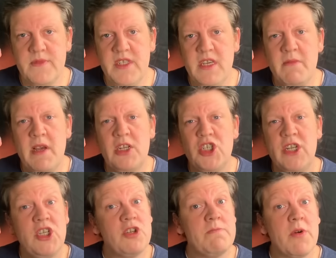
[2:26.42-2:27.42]
We got
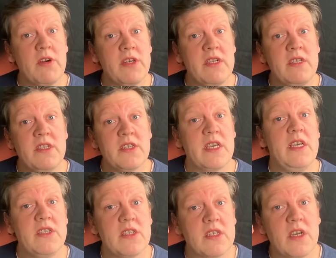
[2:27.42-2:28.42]
Gert from
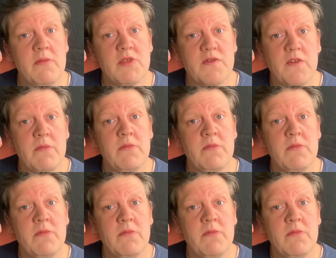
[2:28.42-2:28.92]
DarkMatterWorkshop. One of the